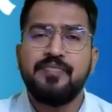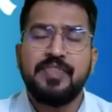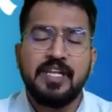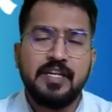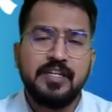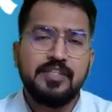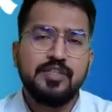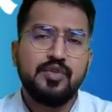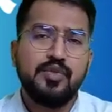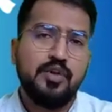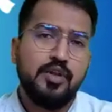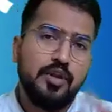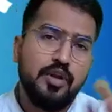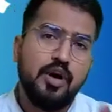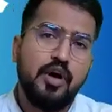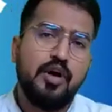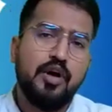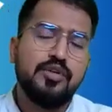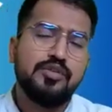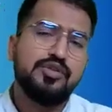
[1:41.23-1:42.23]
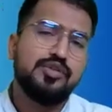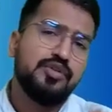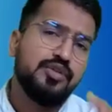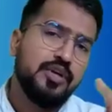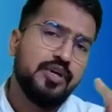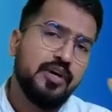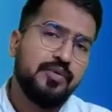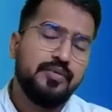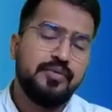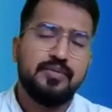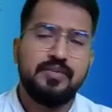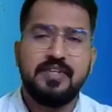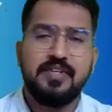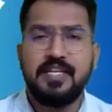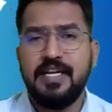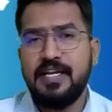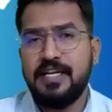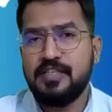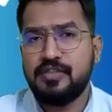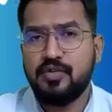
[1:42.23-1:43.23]
So law also you have
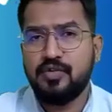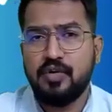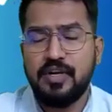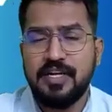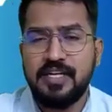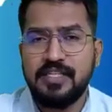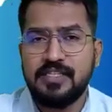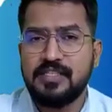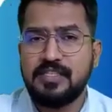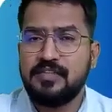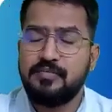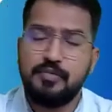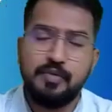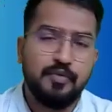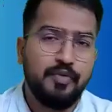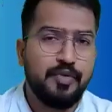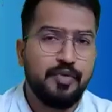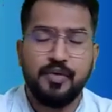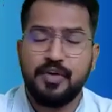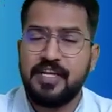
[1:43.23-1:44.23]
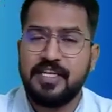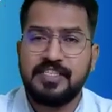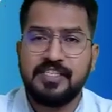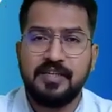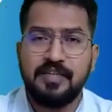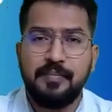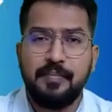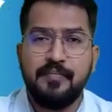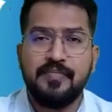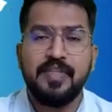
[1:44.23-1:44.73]
3 days holidays before your exam,